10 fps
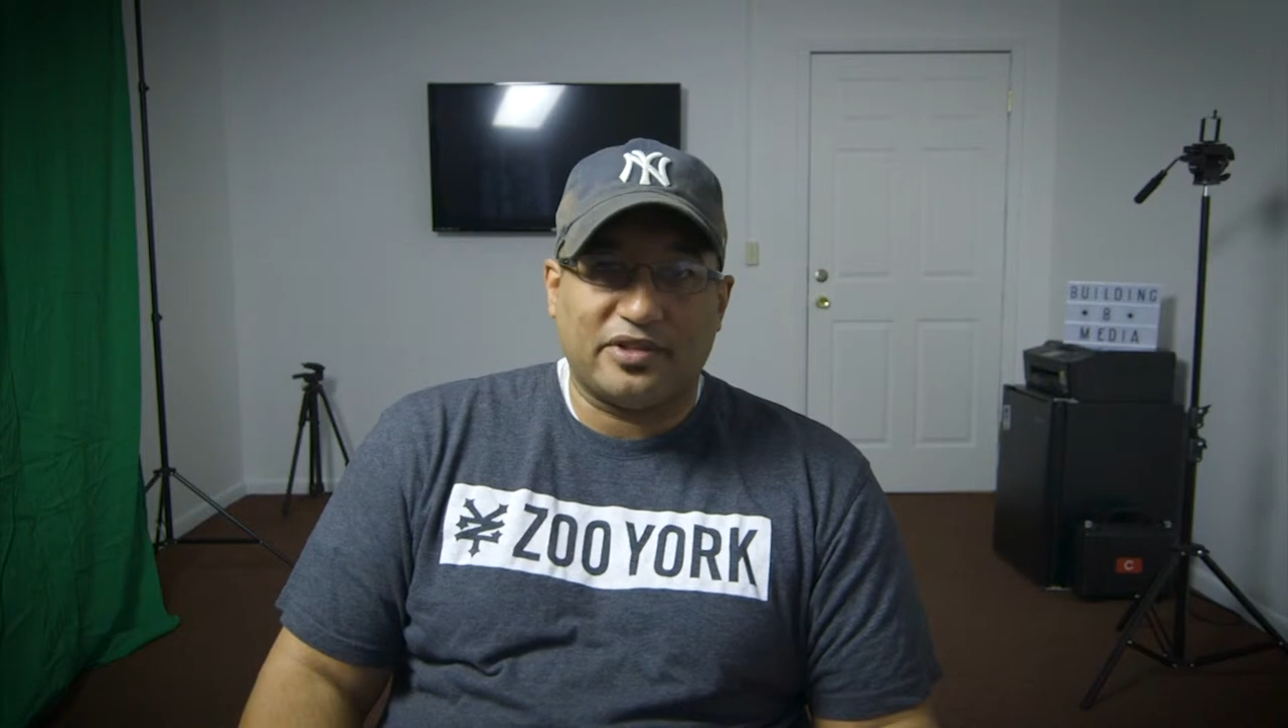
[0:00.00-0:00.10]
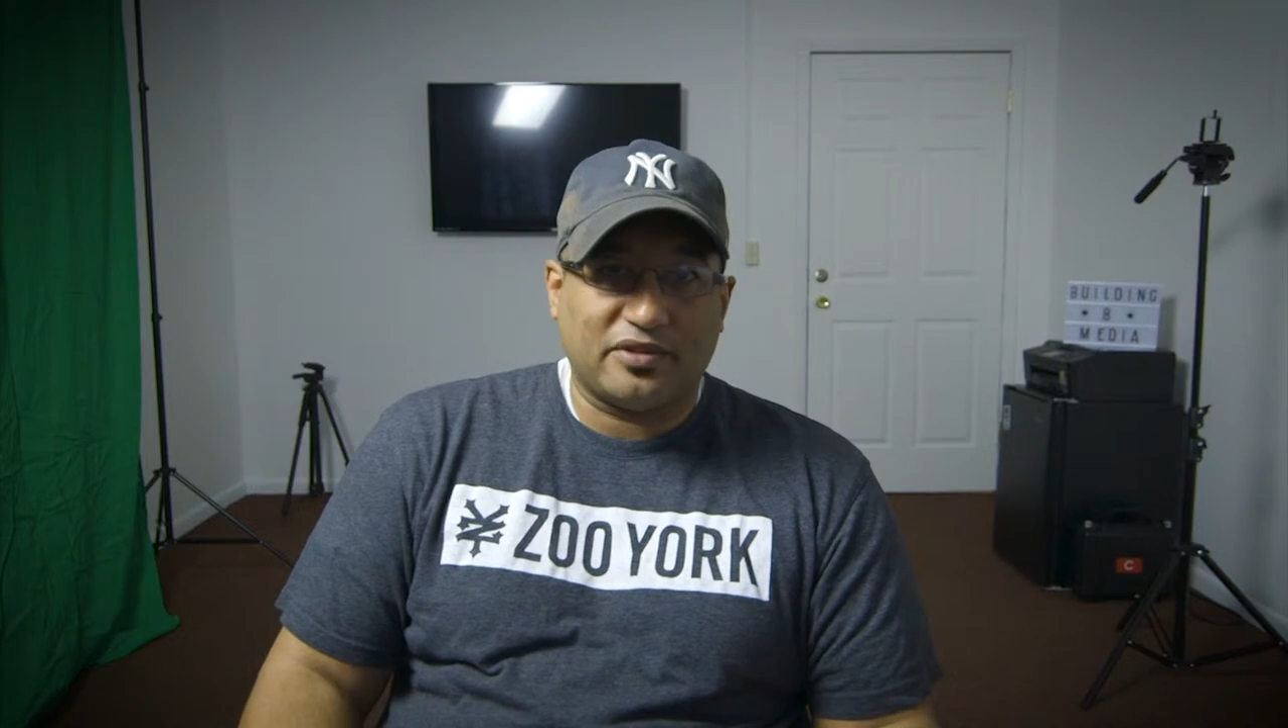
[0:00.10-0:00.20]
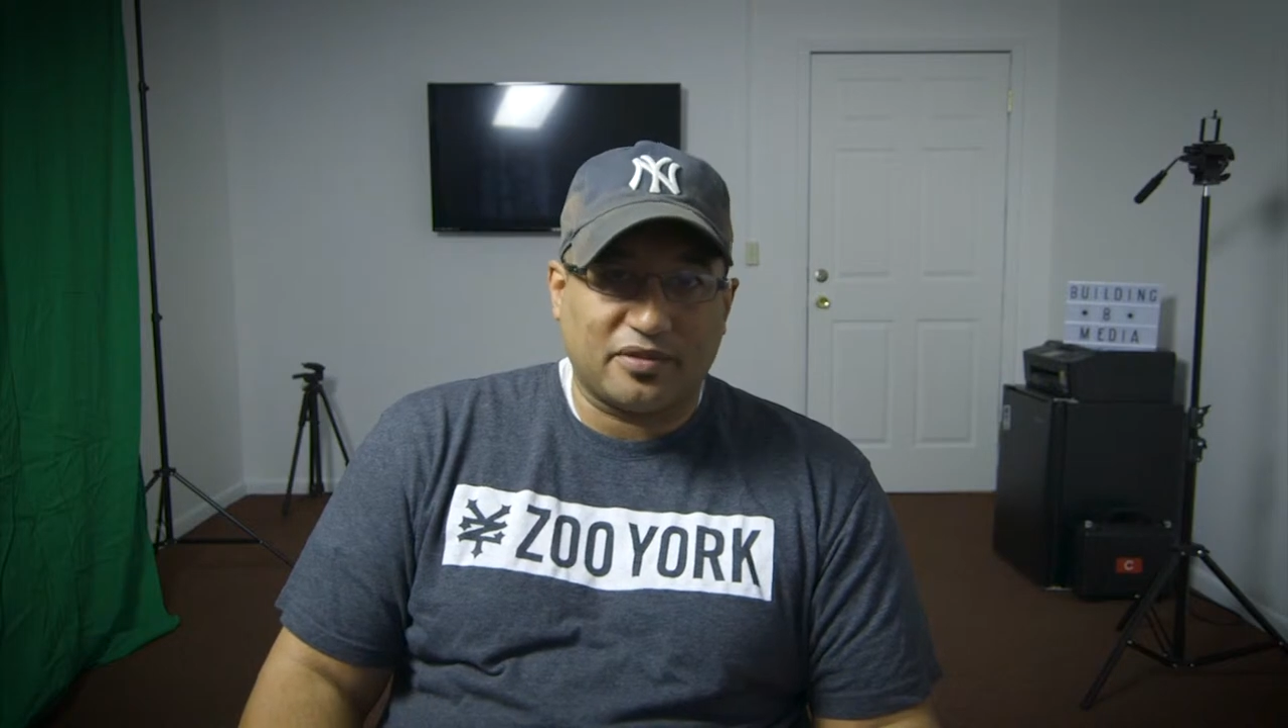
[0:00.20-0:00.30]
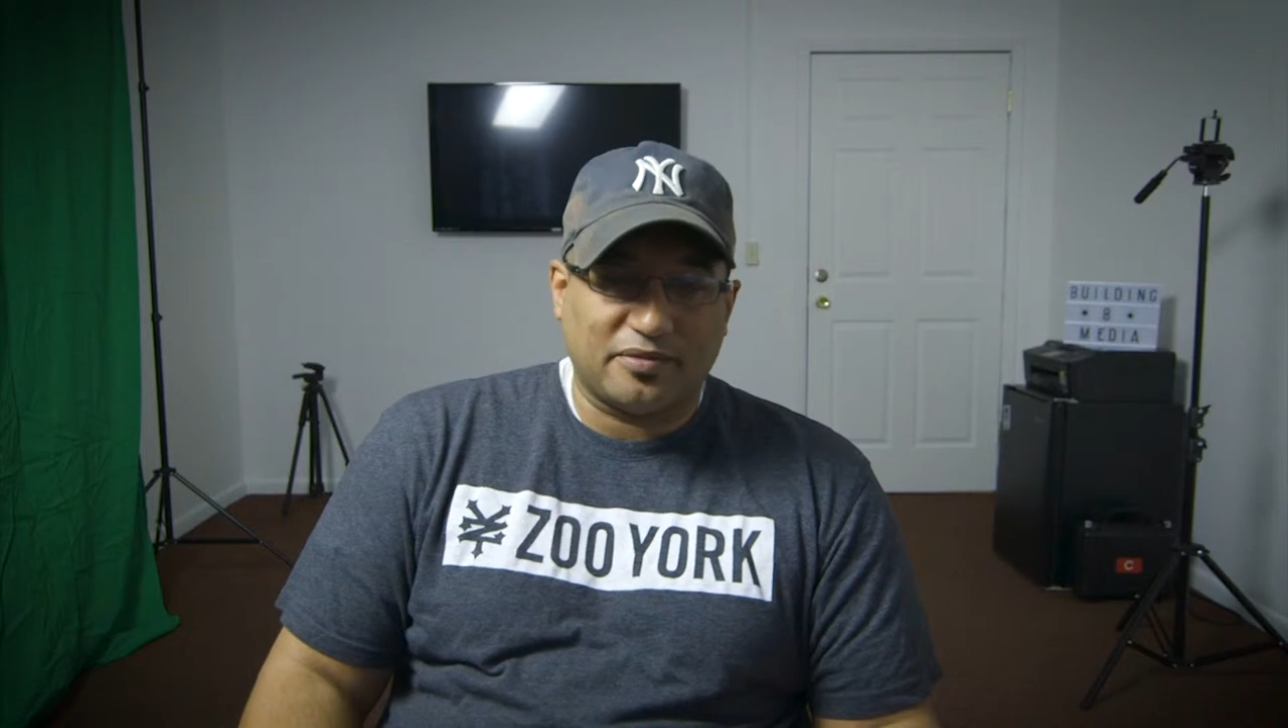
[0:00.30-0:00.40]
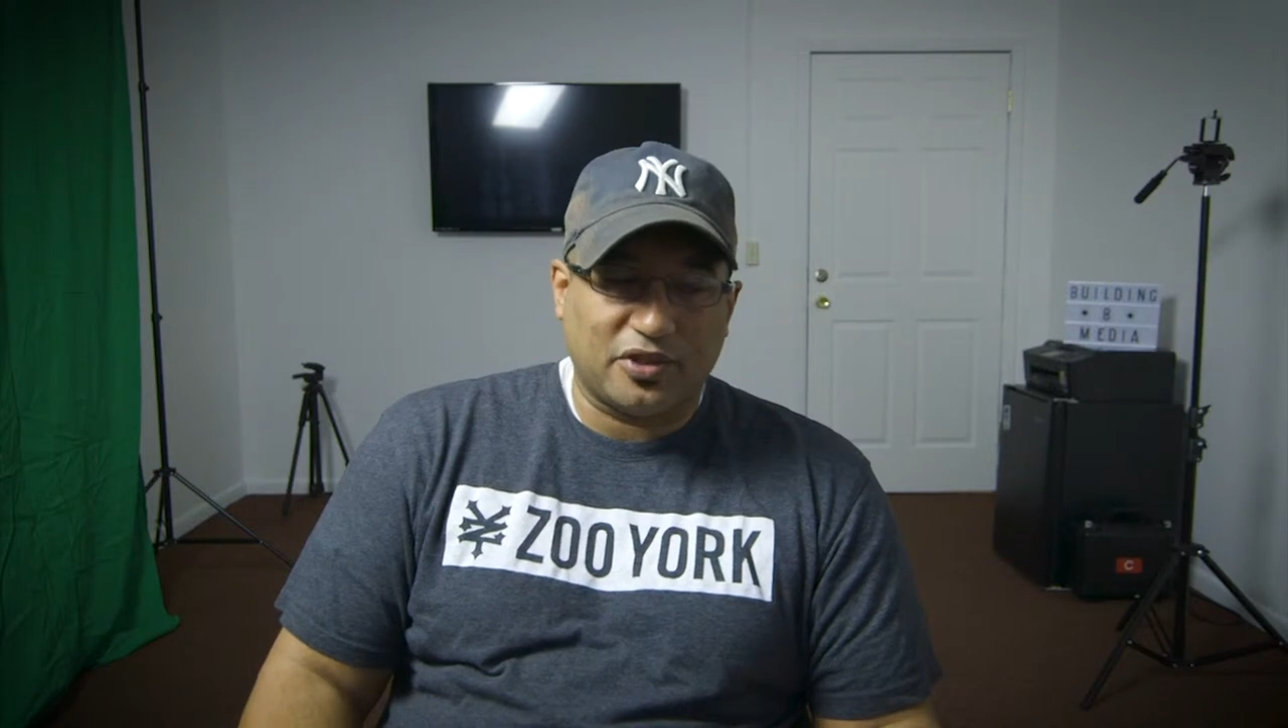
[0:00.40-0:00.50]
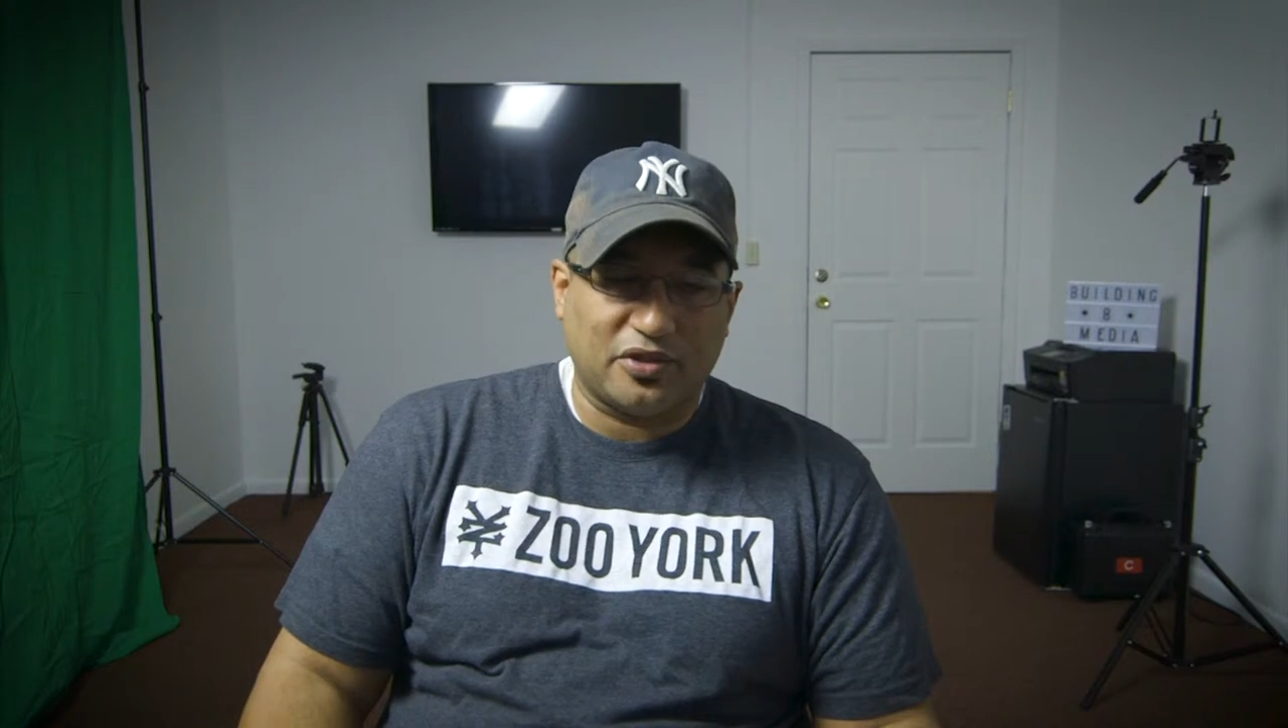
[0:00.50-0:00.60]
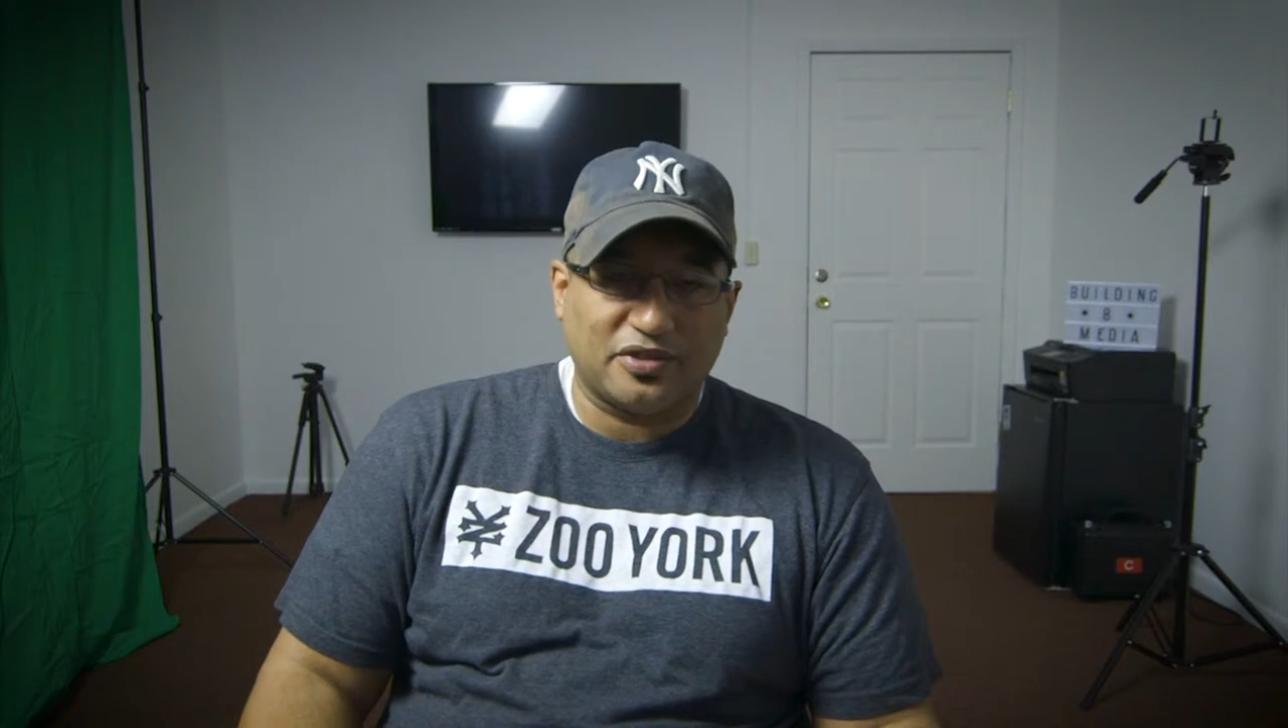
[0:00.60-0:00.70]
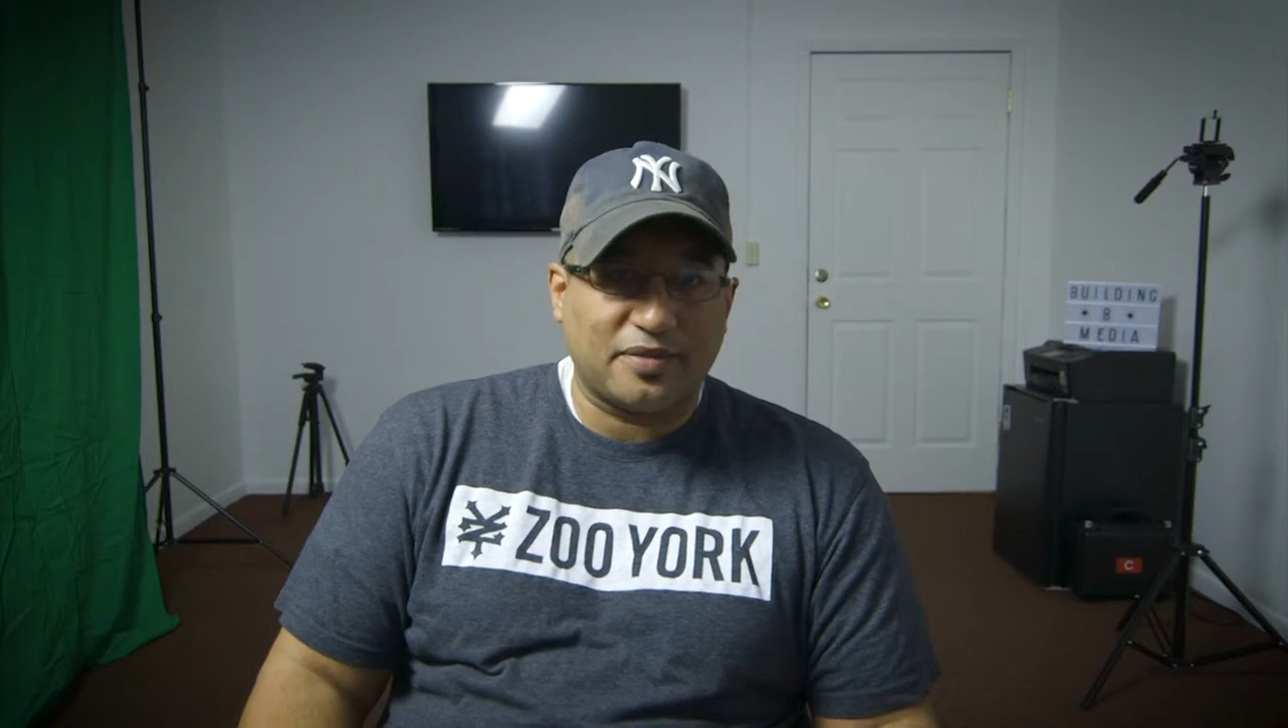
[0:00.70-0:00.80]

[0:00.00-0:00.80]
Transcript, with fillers: in your computer